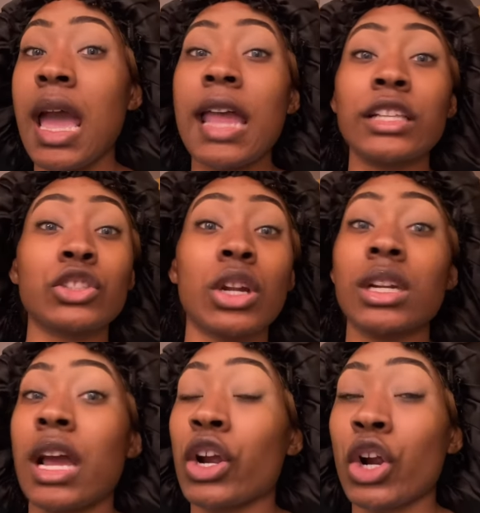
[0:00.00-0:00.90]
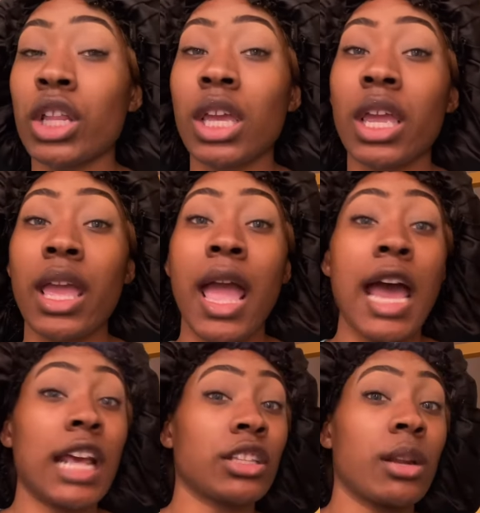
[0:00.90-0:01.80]
and it started not curling, and
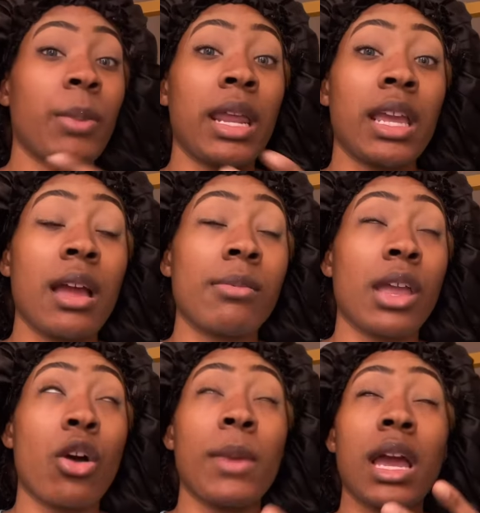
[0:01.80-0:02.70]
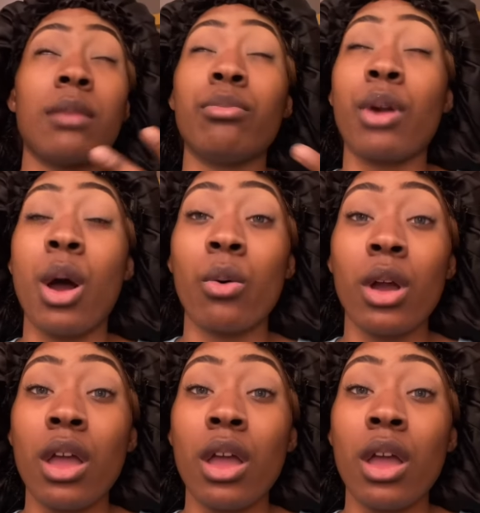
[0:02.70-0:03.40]
I started panicking. I'm like, oh my god, bro.